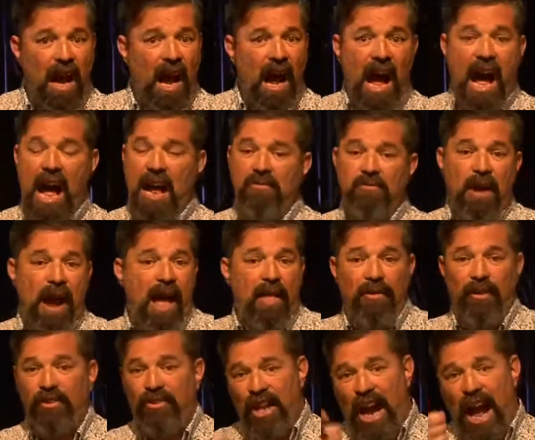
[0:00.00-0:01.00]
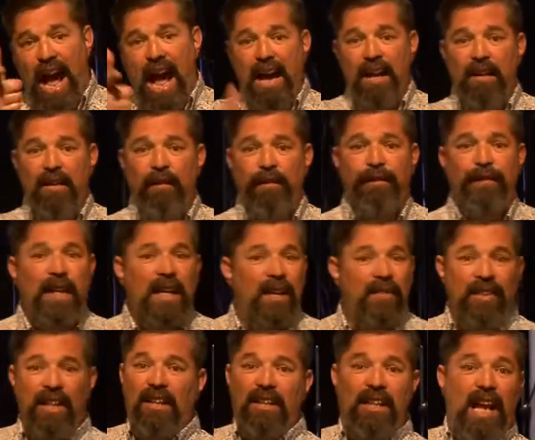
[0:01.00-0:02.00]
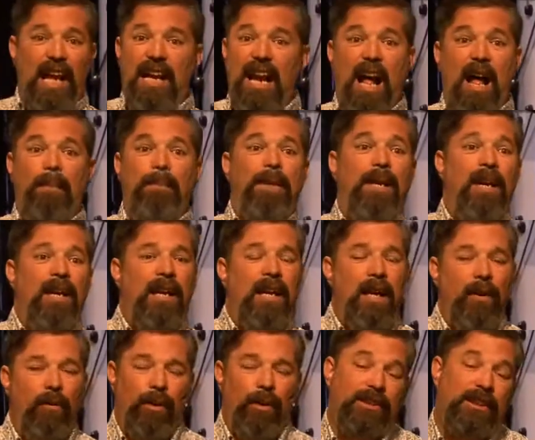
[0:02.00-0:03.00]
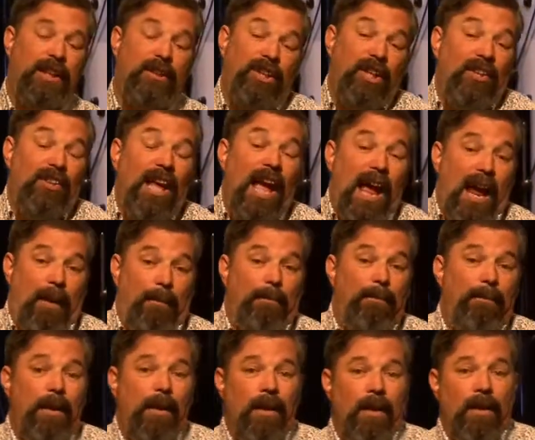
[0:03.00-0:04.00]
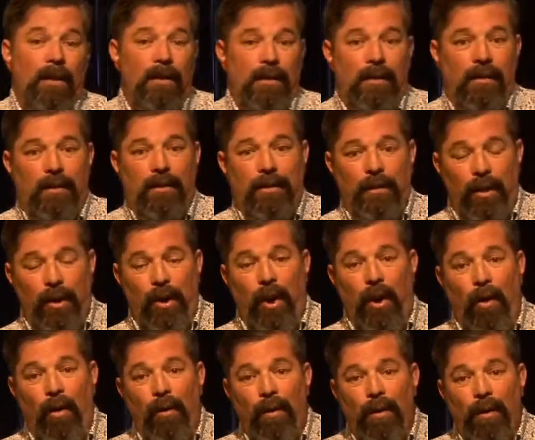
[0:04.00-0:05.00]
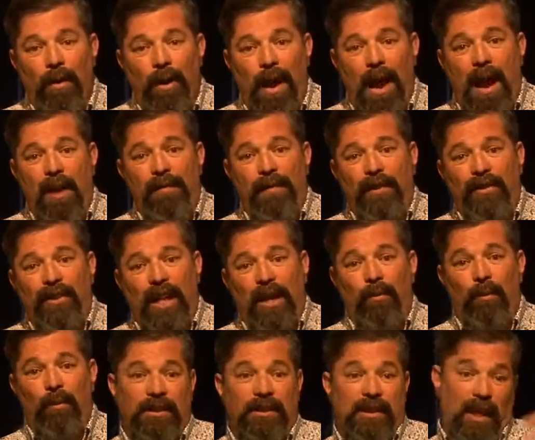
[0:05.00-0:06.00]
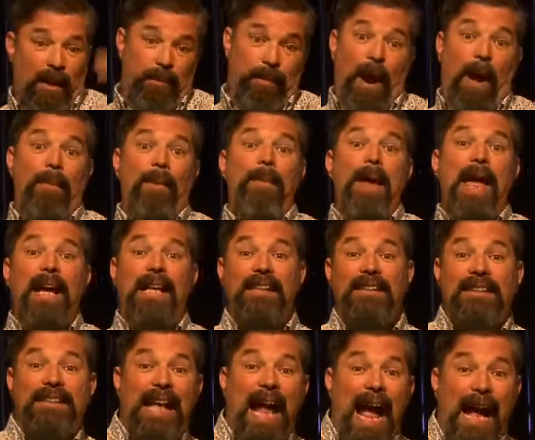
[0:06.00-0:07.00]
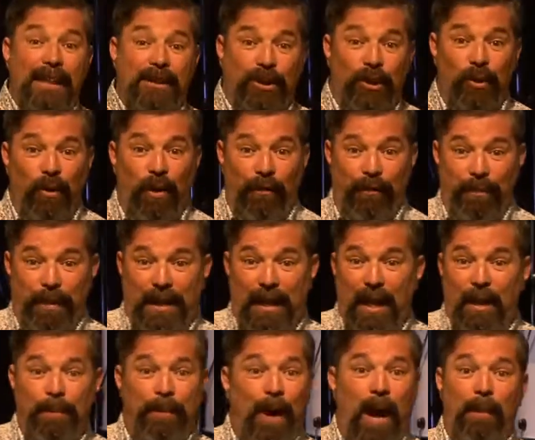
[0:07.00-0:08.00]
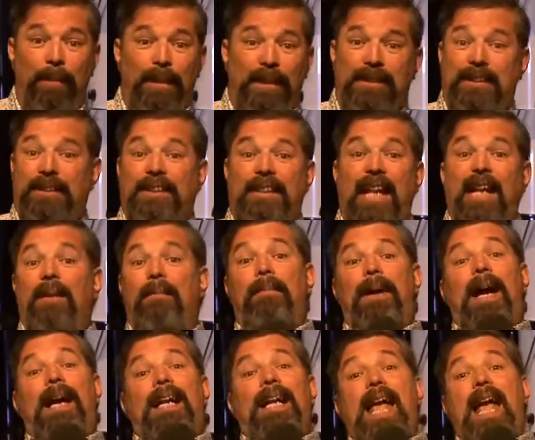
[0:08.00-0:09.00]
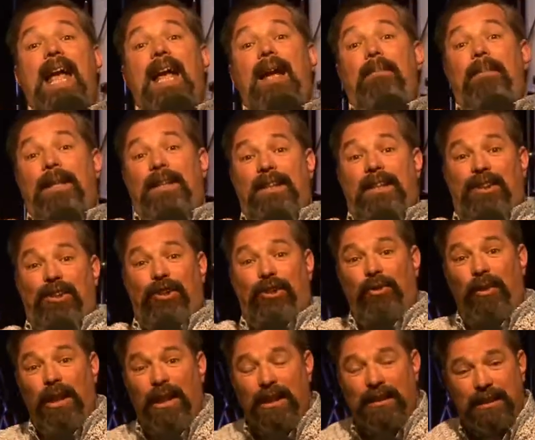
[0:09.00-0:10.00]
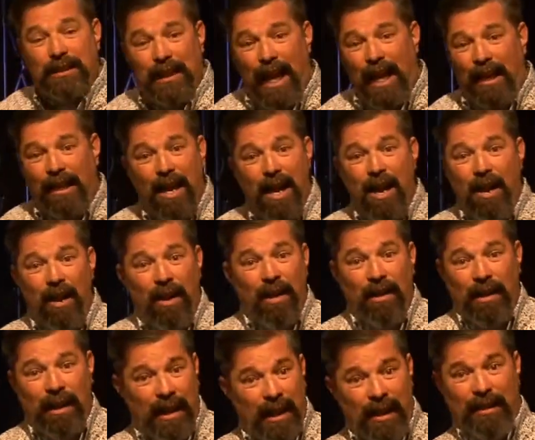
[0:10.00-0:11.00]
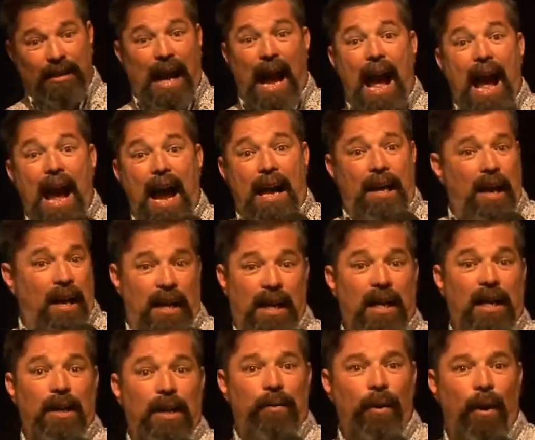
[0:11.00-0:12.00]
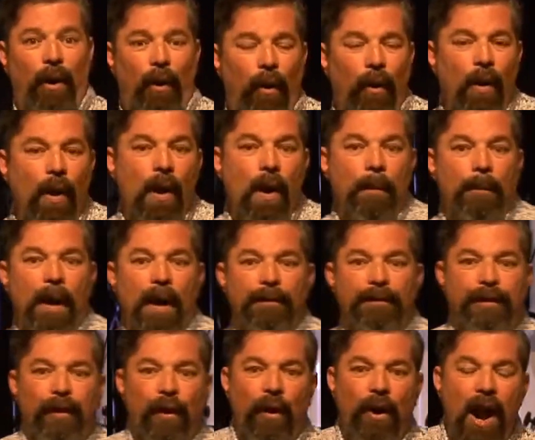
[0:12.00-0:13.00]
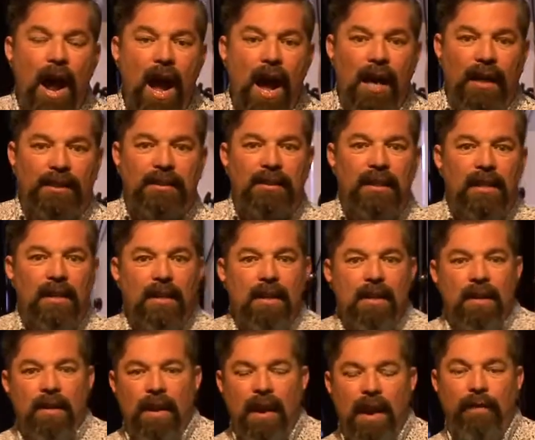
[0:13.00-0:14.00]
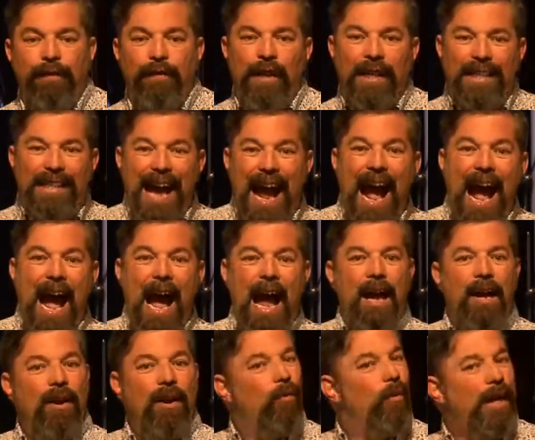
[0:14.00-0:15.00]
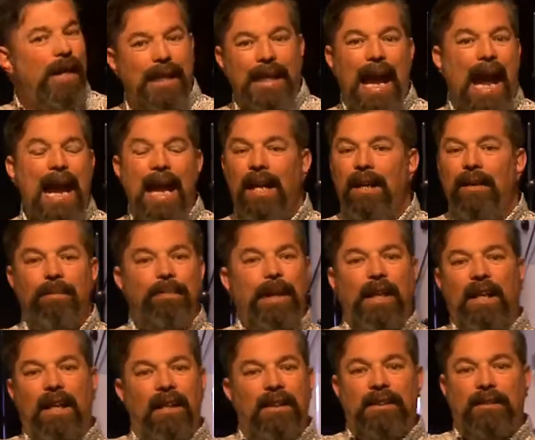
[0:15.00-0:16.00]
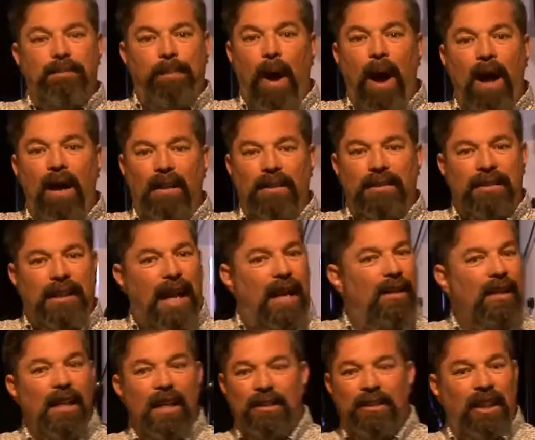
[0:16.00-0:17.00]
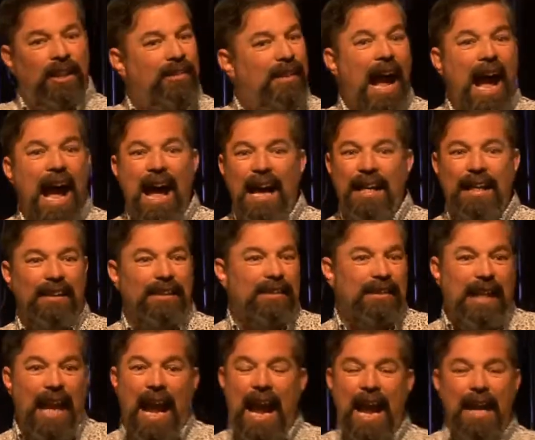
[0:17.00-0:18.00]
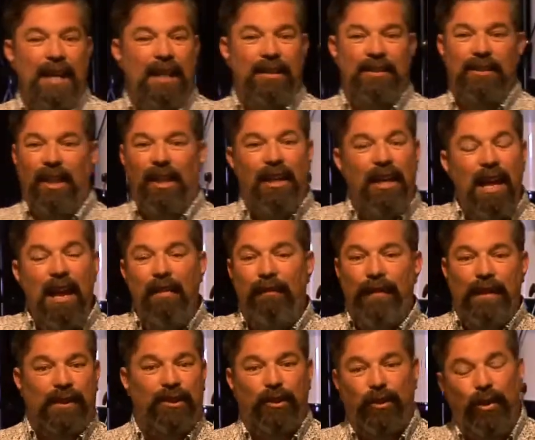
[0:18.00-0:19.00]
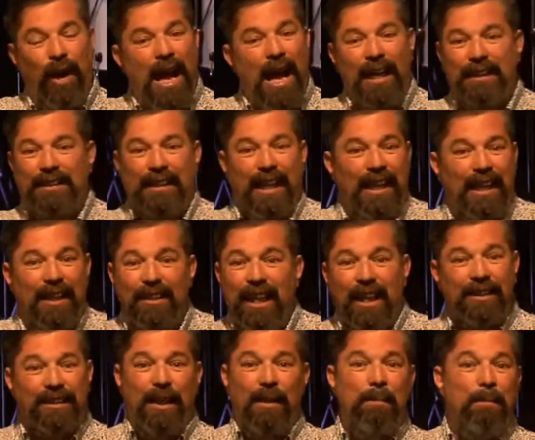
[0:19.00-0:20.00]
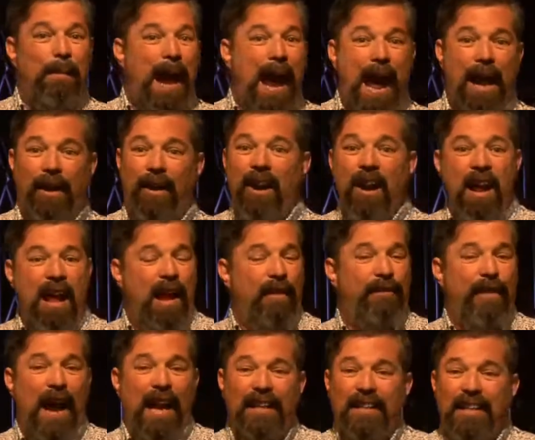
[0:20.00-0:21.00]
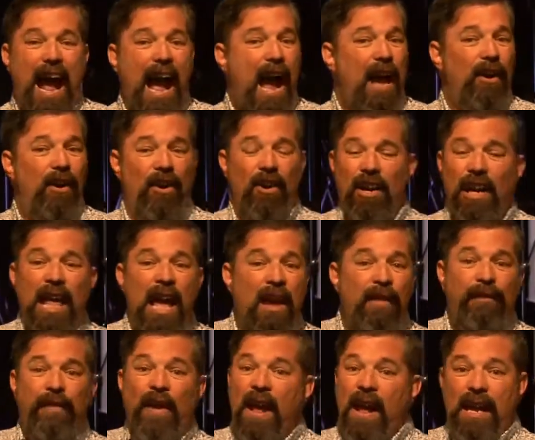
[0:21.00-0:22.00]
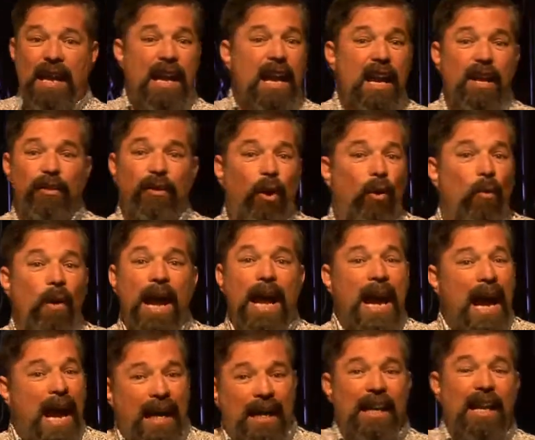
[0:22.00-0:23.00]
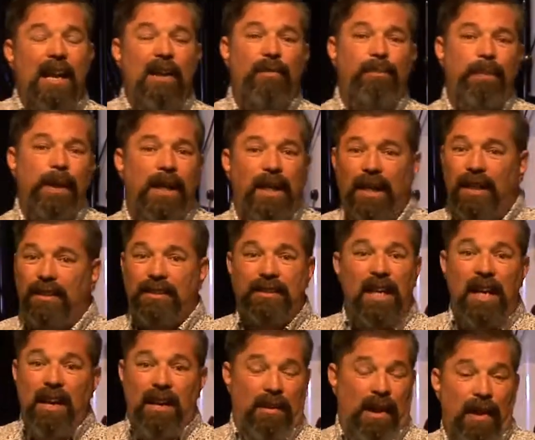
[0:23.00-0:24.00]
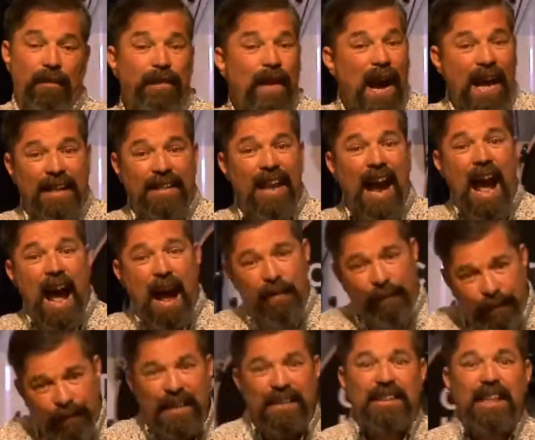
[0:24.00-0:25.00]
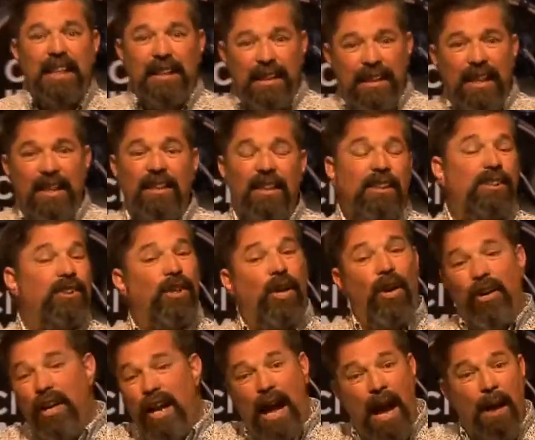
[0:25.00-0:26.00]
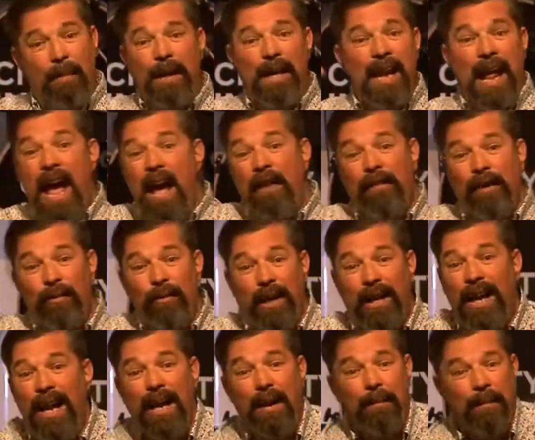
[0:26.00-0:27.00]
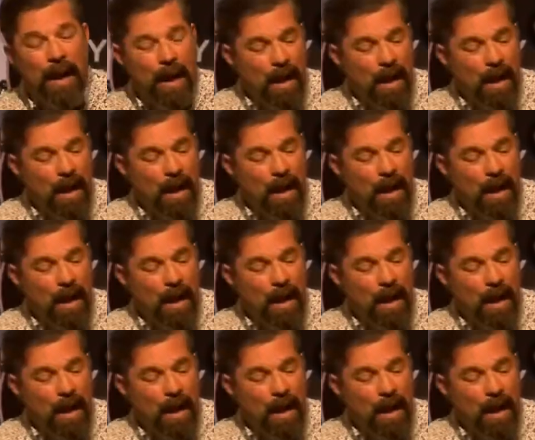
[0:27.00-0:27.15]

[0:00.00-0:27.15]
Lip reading: I'd rather die in the field and I'll be a hero. See, to them, you know, everything they'll probably make a statue of me. They'll probably sing my name in the streets like, he died a hero. But for us, if we die, we gain, because Paul said, to die is gain and to live is Christ. And it doesn't matter if I die or live, either way I live, because if I die physically in this earth, I'm in heaven with him.